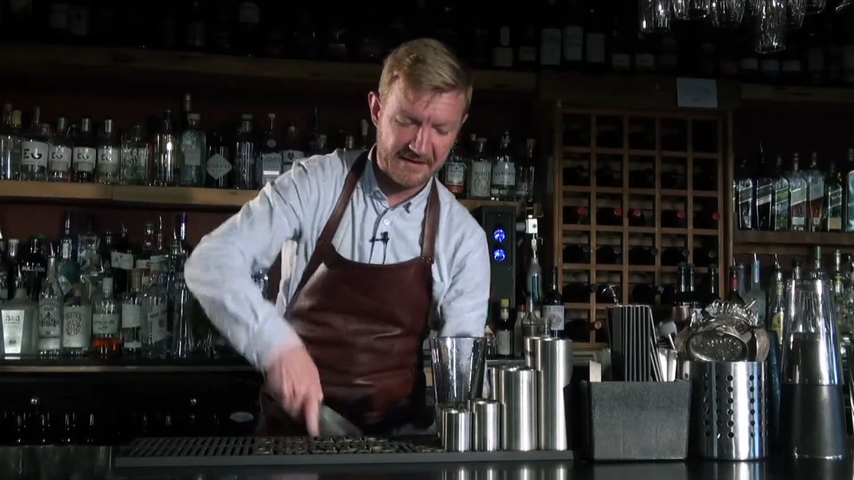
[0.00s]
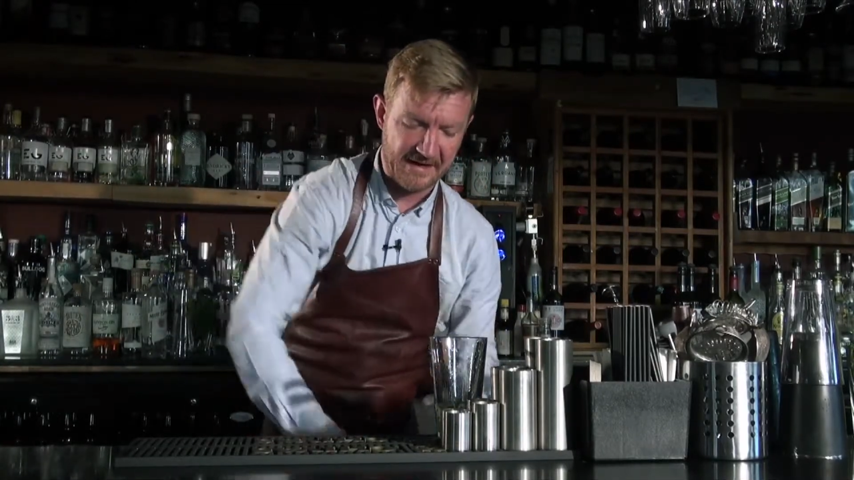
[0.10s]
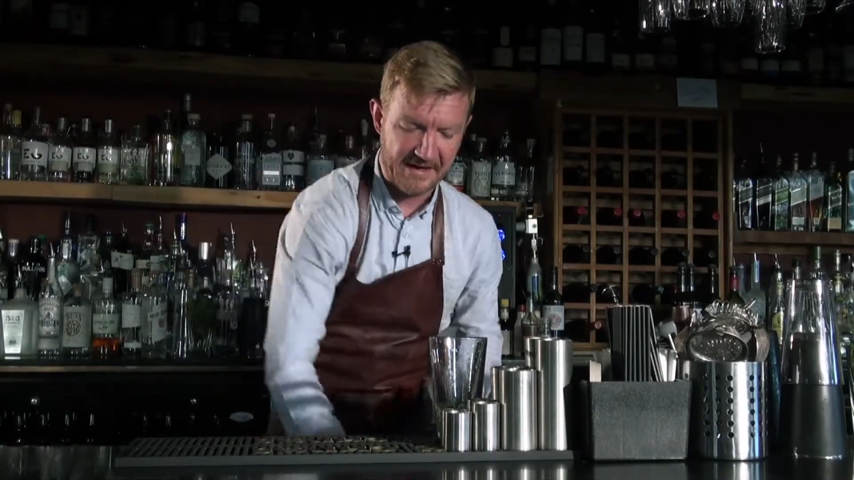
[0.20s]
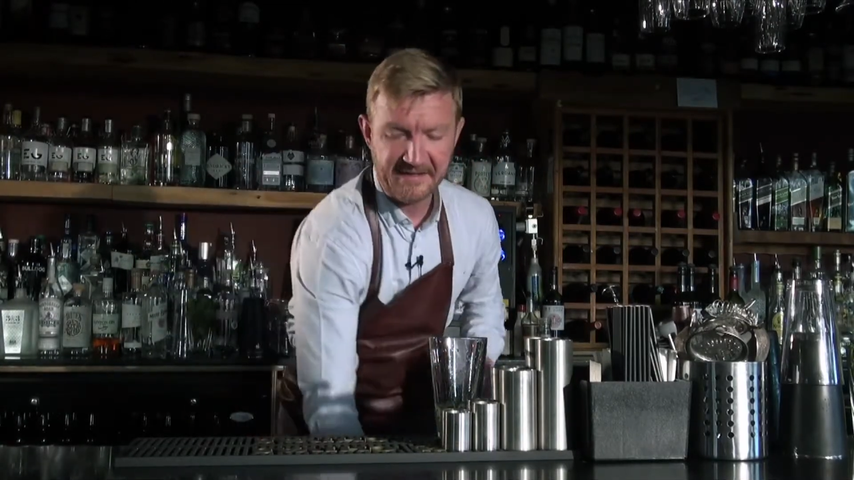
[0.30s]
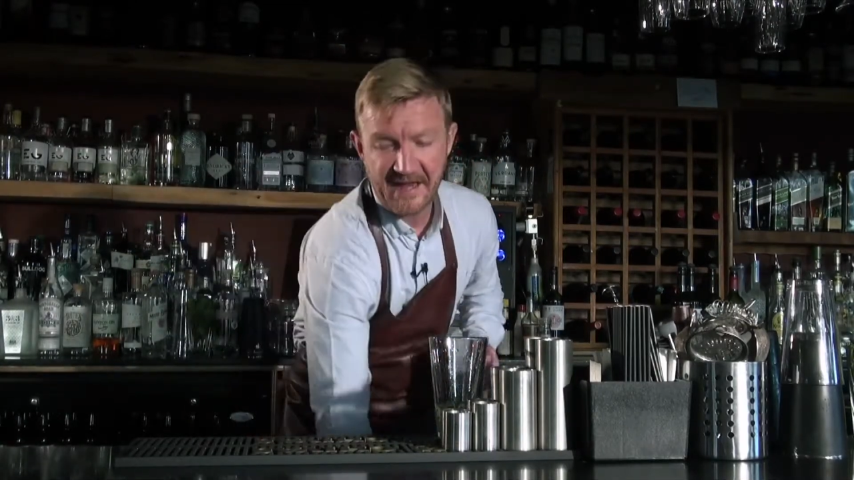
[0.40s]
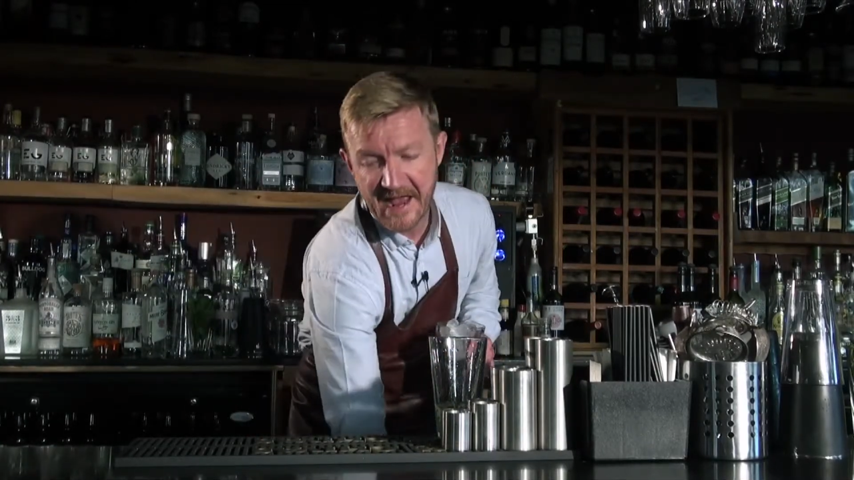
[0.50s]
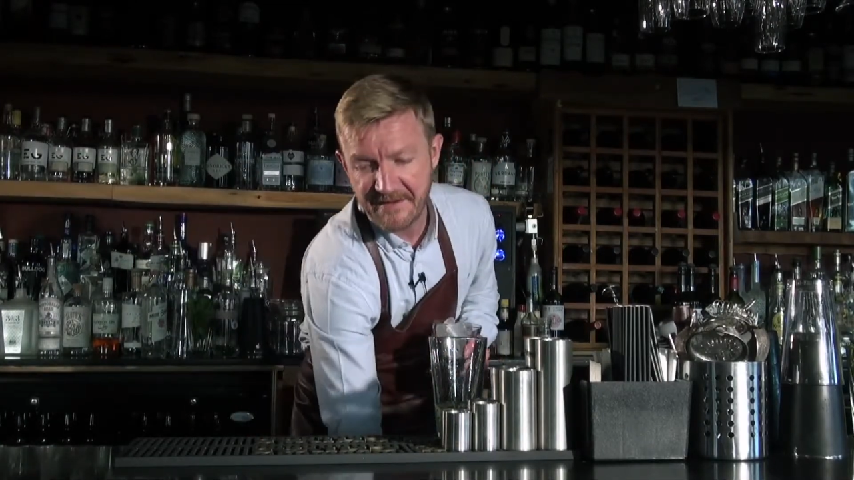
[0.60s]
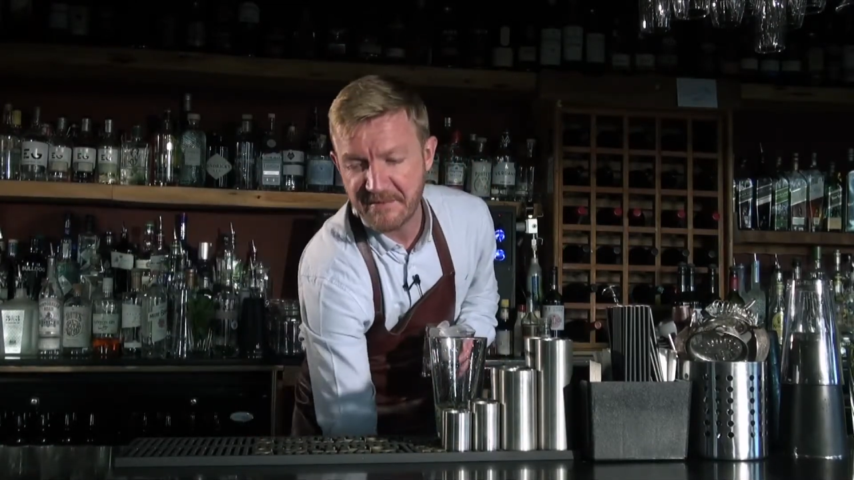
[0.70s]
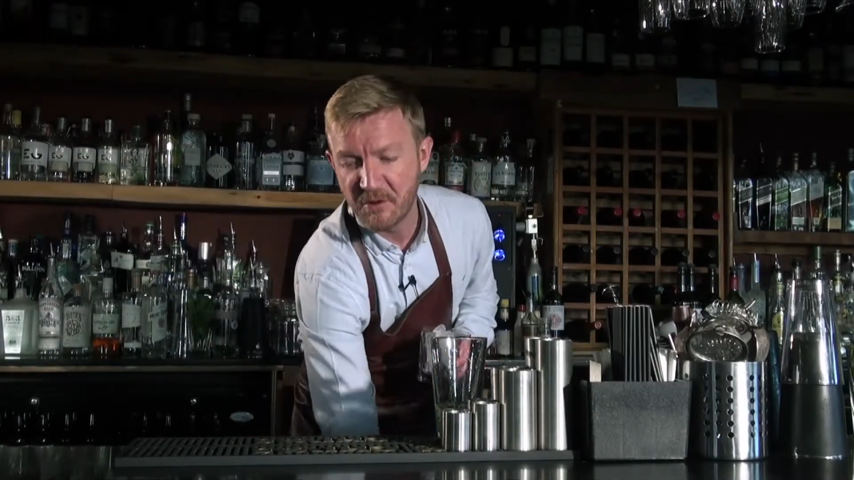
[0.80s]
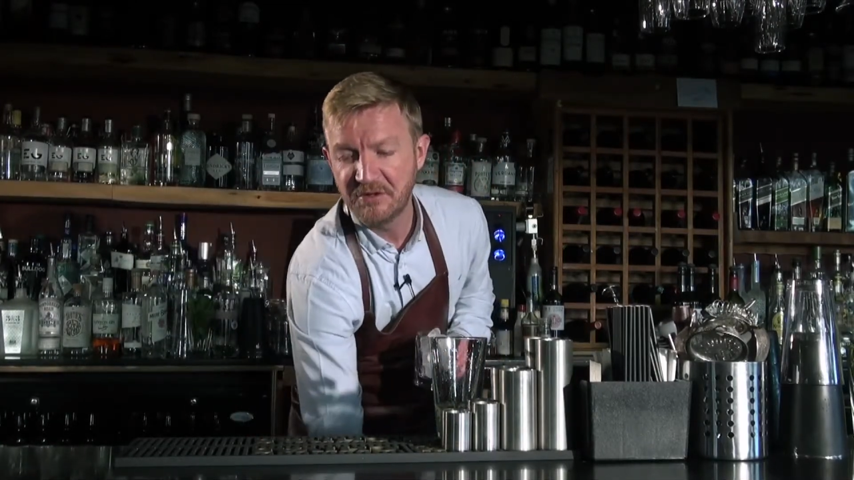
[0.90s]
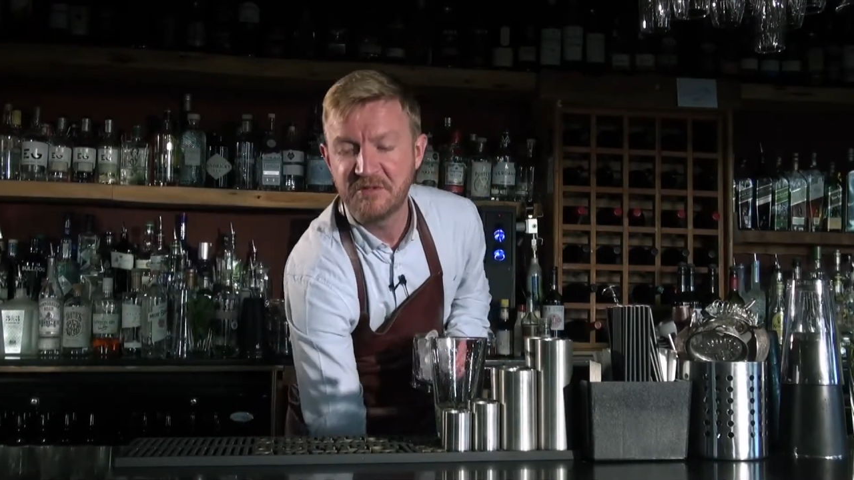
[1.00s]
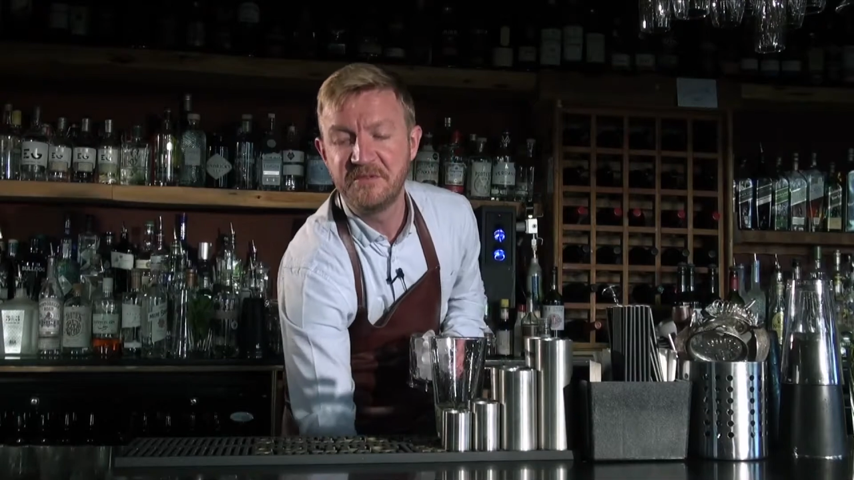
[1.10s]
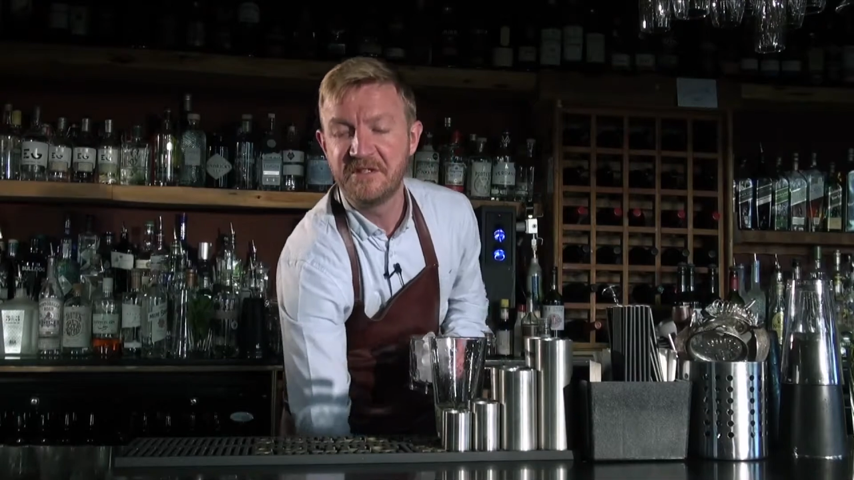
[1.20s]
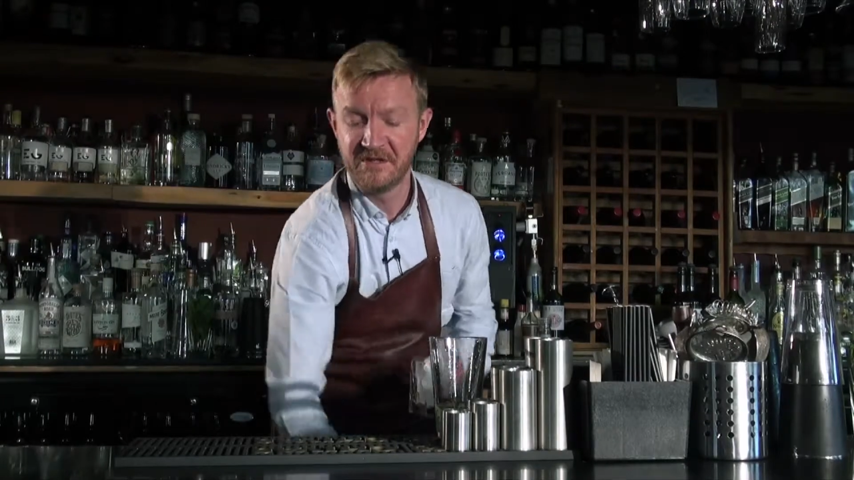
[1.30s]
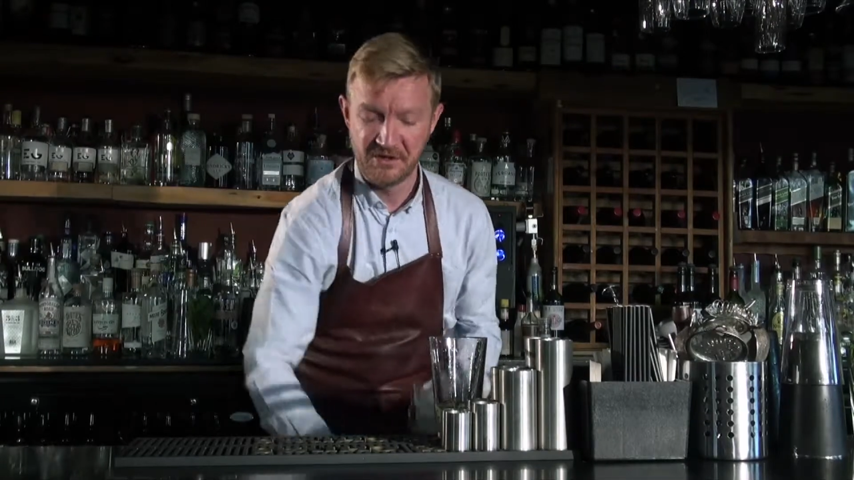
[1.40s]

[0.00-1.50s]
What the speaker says: in a nice heavy bottomed